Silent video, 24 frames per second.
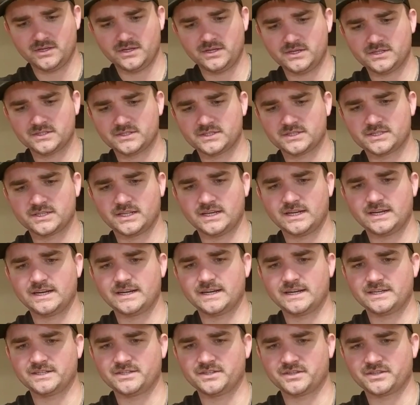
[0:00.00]
Here's the
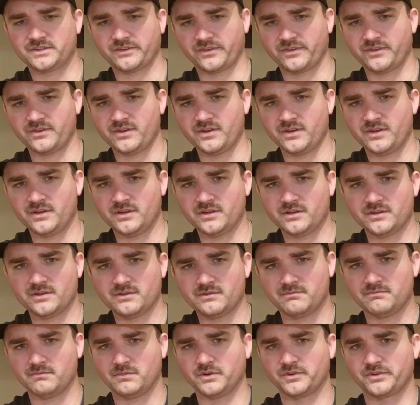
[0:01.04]
slide. As you can see,
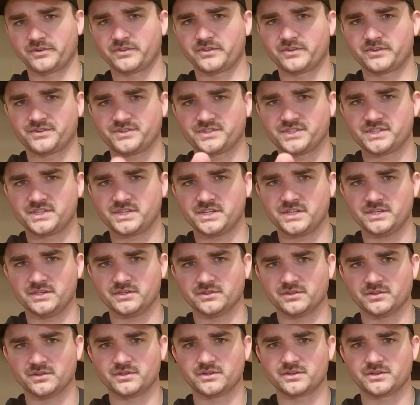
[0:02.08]
most of this is steel.